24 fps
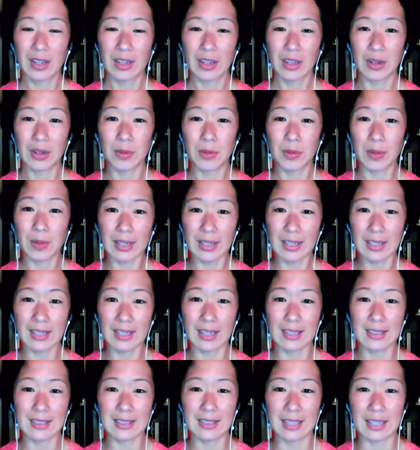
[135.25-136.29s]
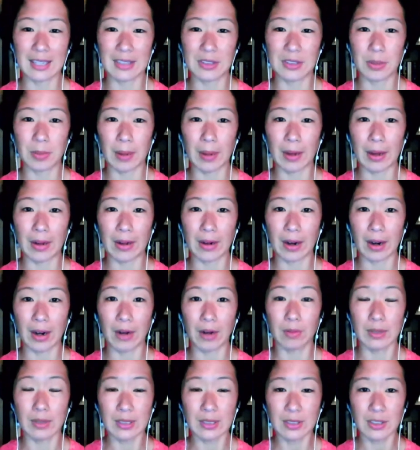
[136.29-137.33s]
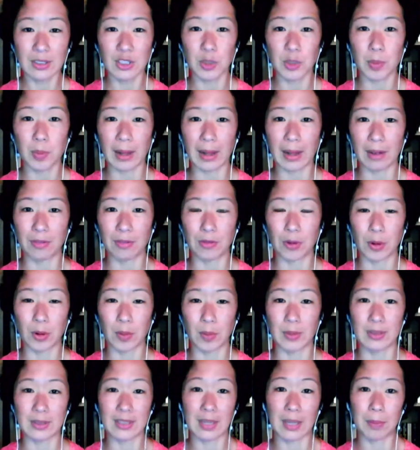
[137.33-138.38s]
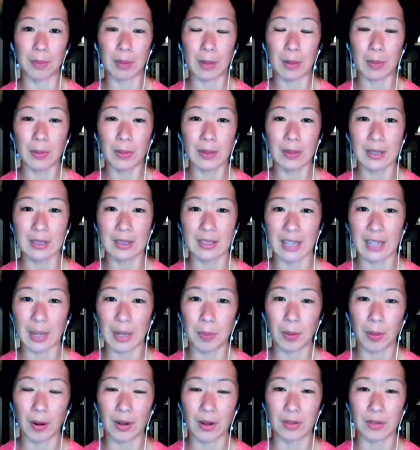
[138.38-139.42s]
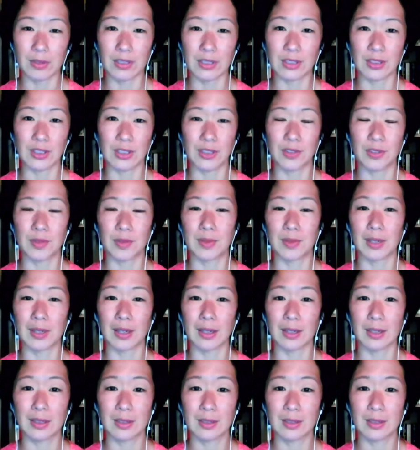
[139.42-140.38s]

you know, one of the nice things about our research platform is that people can take part in research from the